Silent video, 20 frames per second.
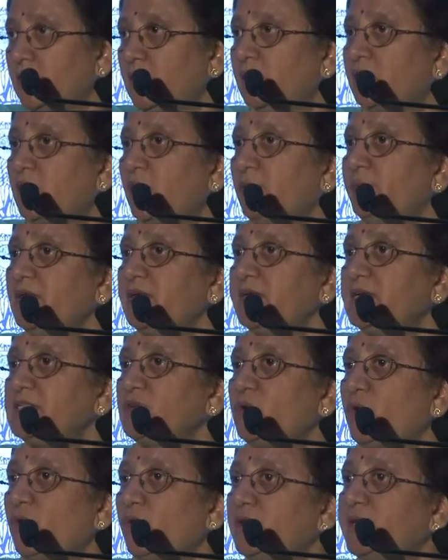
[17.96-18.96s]
Government has
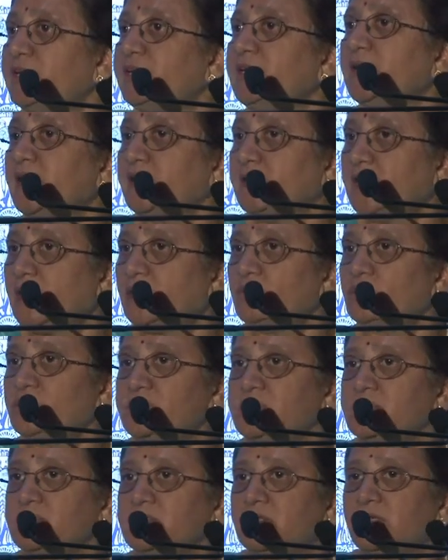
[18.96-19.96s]
already
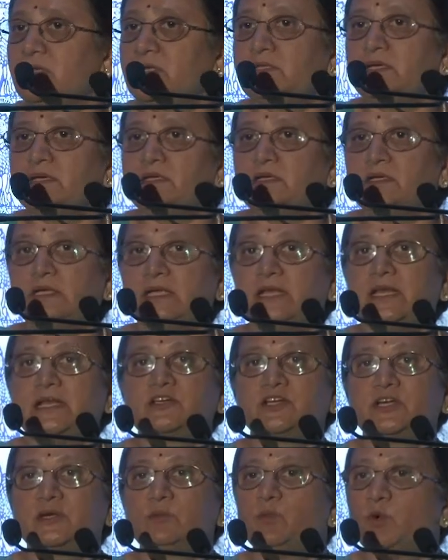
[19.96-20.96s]
announced the
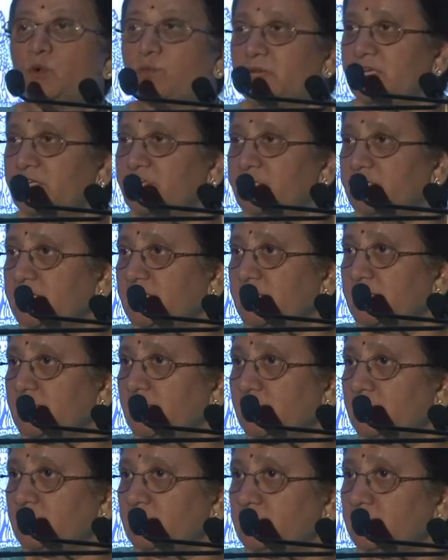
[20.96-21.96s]
electric mobility
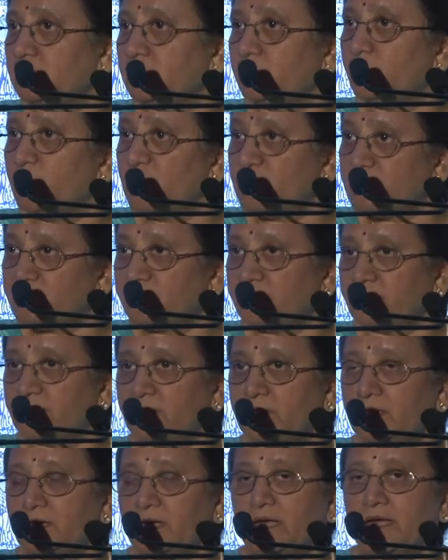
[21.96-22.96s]
mission,
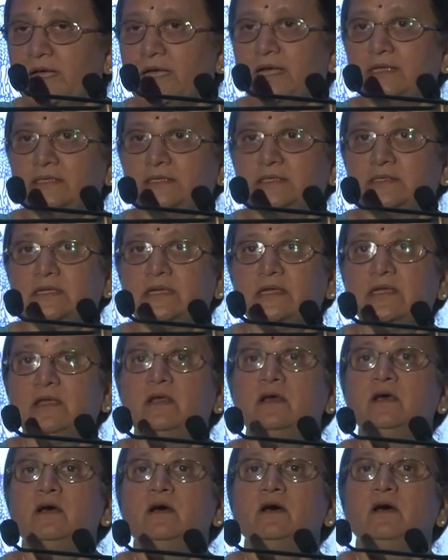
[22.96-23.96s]
and
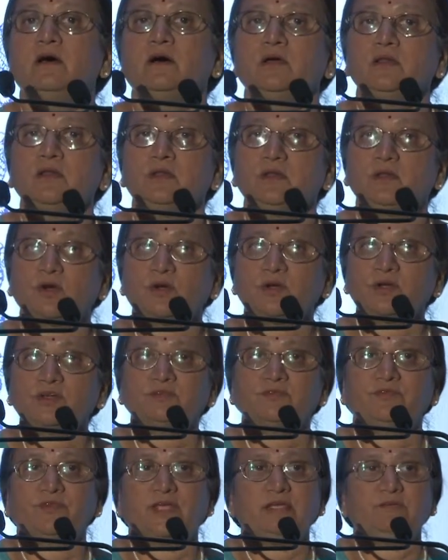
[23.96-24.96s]
a lot of
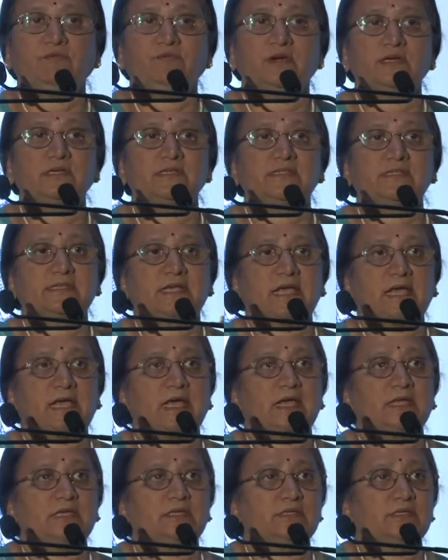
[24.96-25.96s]
efforts
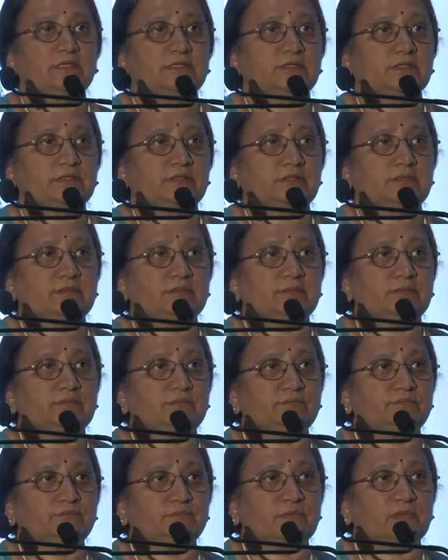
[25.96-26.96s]
and
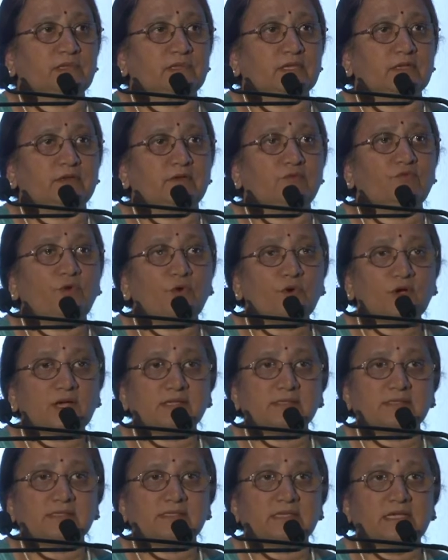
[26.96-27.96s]

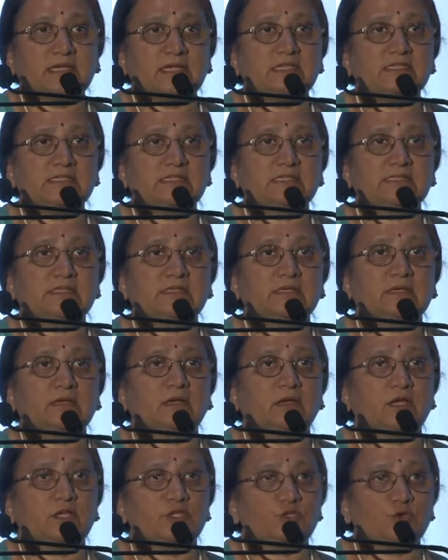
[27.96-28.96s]
focus is
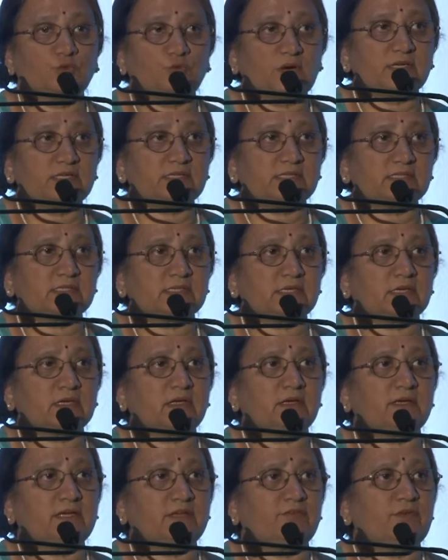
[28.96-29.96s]
towards
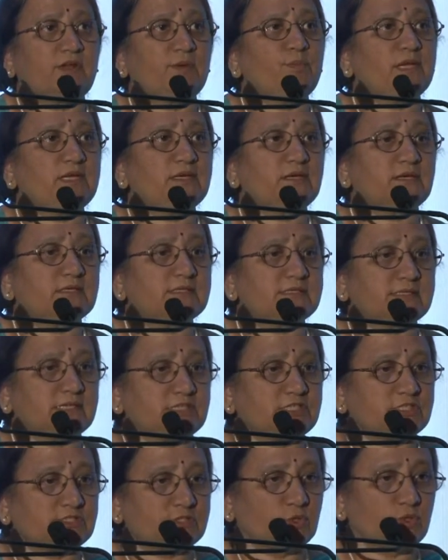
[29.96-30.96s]
developing such
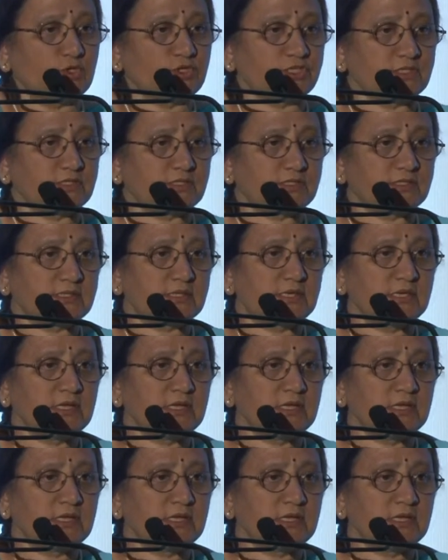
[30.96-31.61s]
solutions.